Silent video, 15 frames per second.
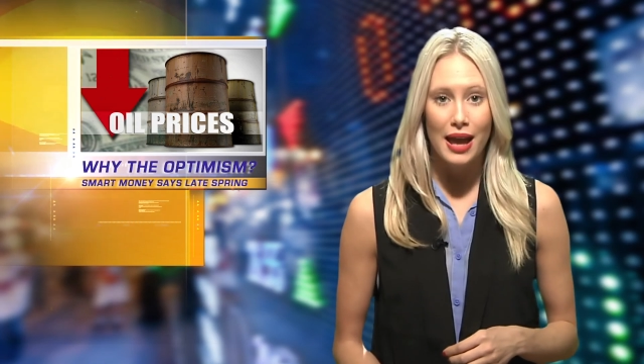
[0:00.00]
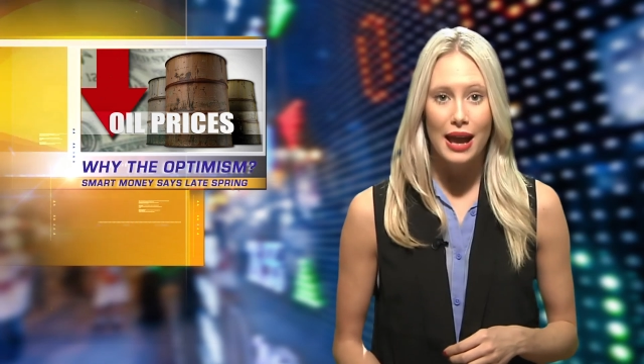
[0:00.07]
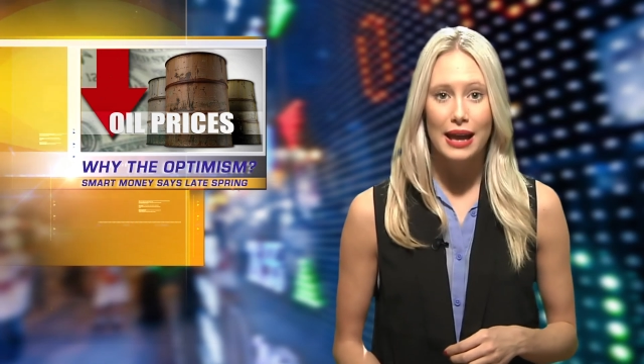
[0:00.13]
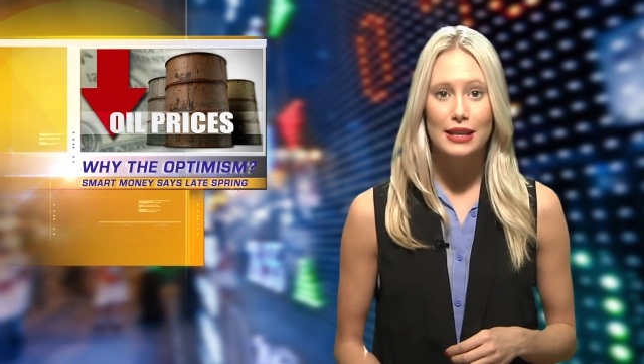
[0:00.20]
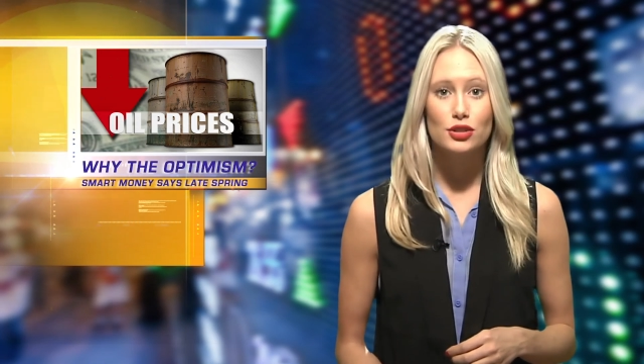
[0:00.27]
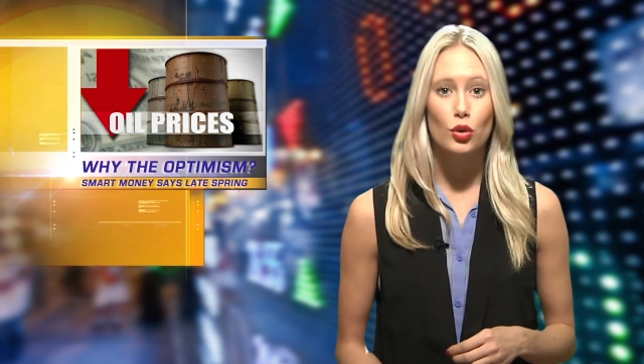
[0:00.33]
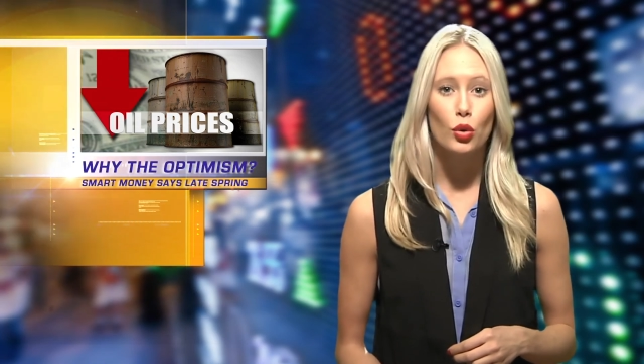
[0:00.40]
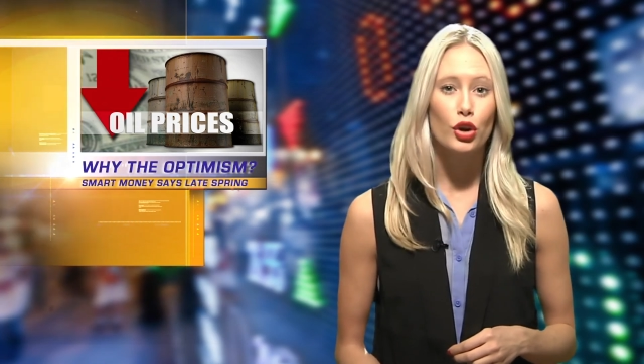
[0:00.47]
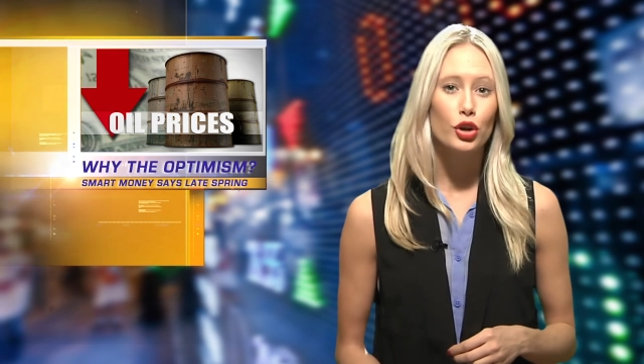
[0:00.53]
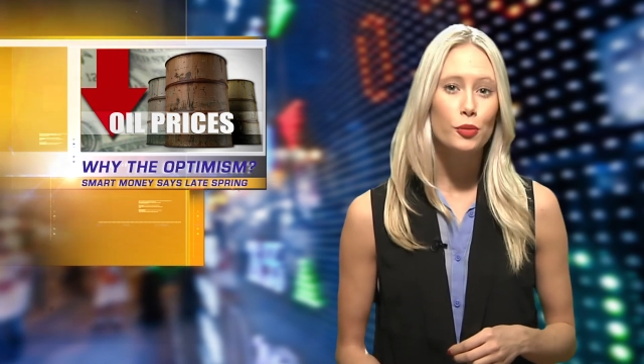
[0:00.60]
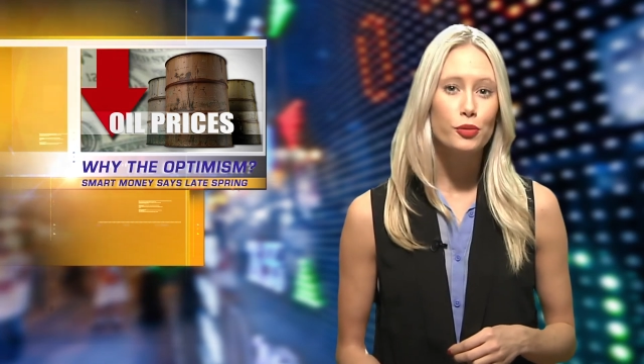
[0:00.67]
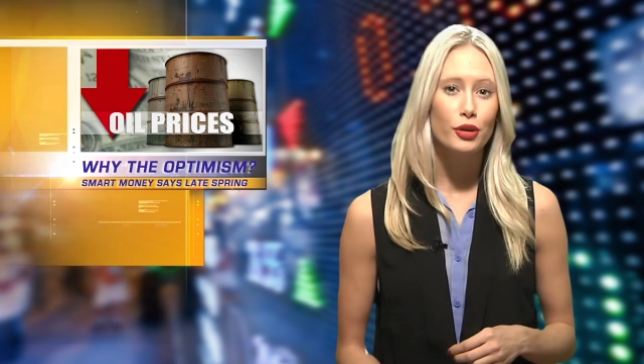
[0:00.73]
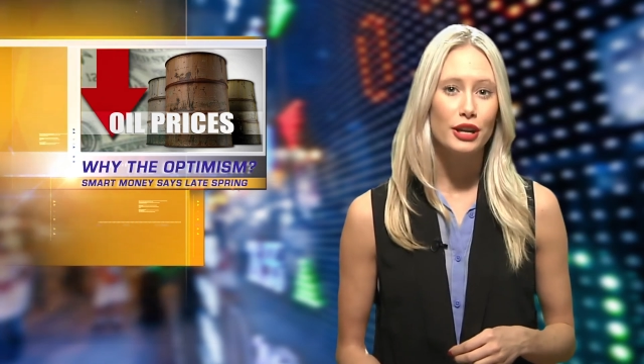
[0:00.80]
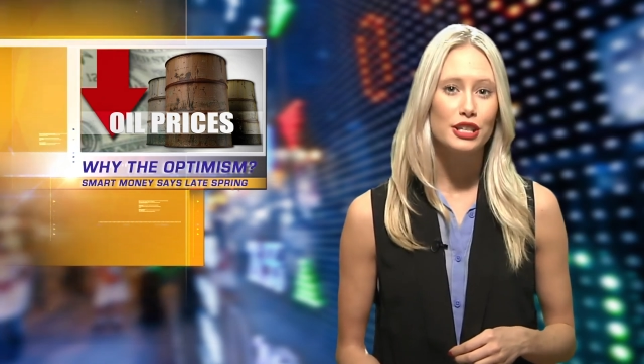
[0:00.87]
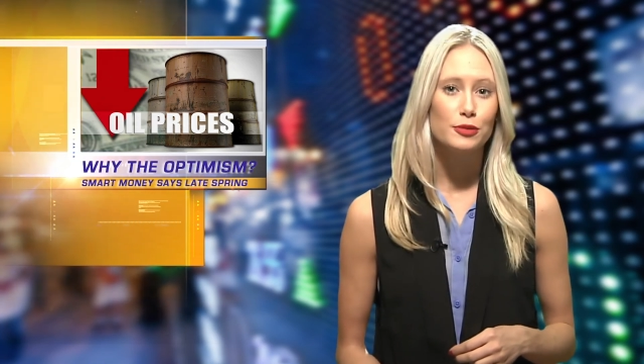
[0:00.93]
As oil
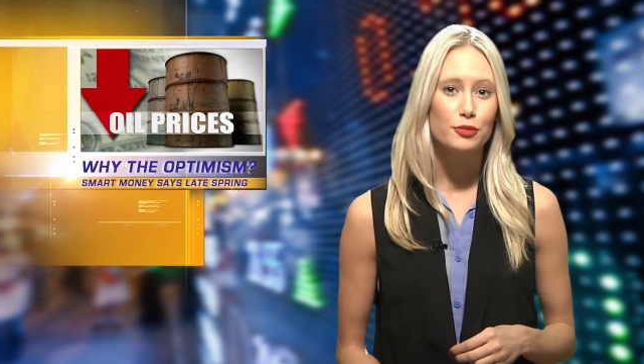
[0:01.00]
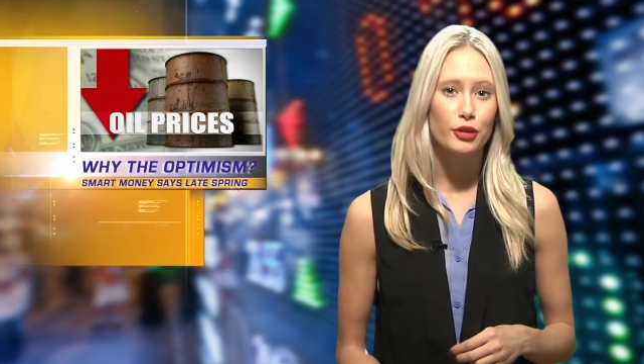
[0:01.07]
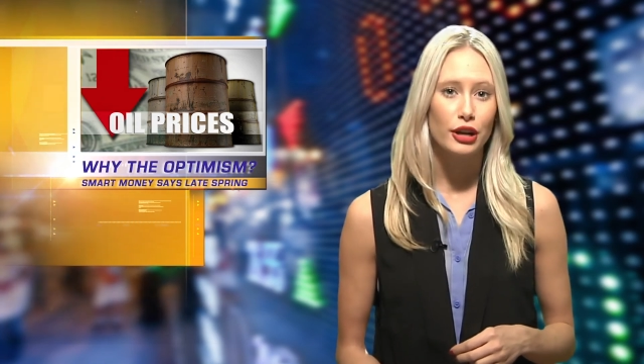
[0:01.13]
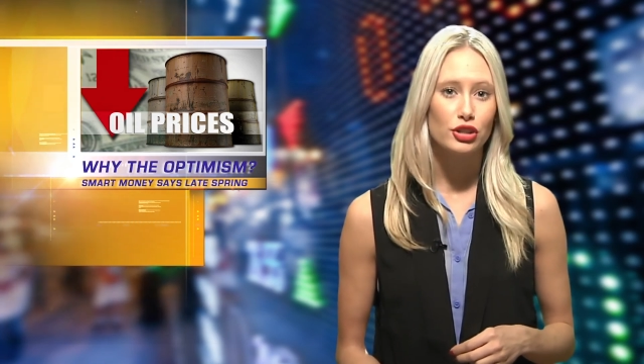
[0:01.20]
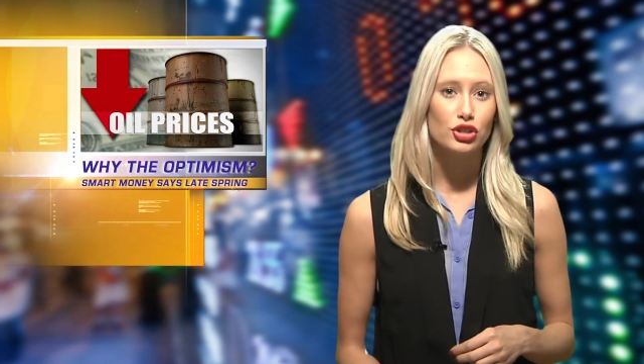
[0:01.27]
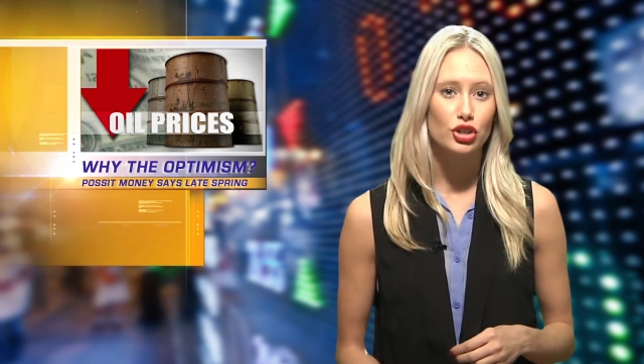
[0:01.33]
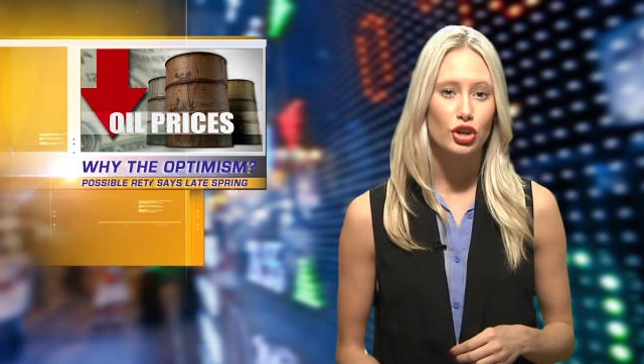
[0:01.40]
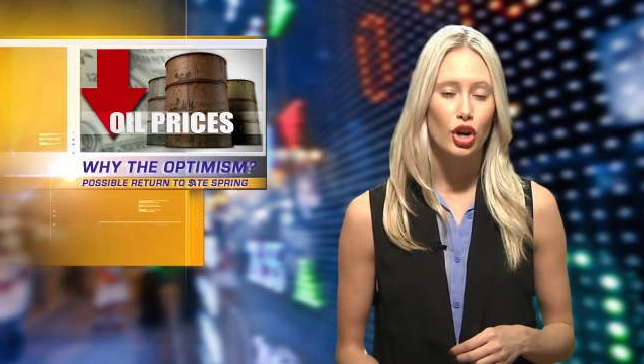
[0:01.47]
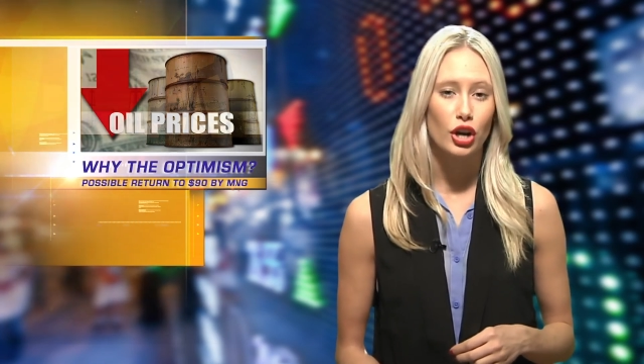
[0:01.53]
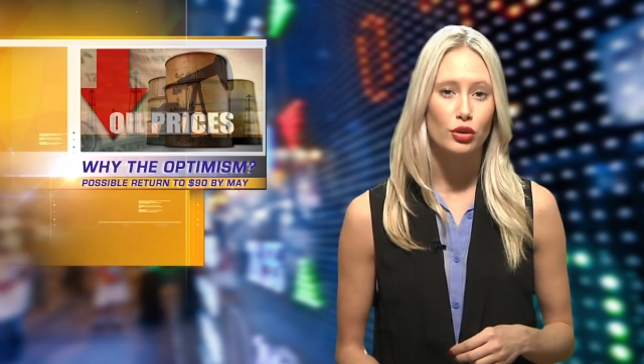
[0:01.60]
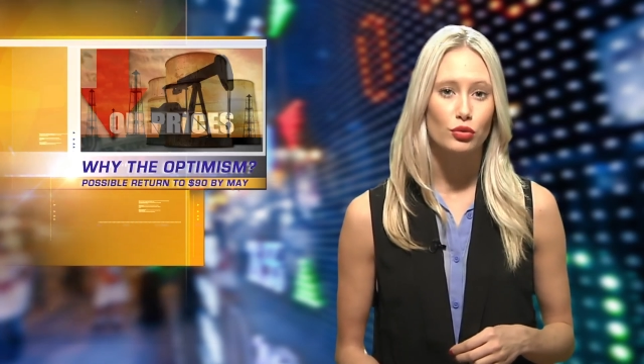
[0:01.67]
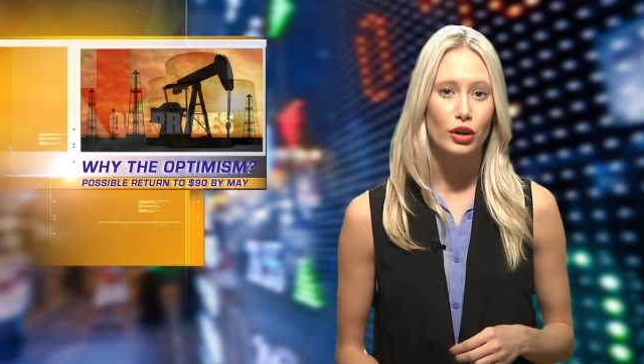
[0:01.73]
price pressure on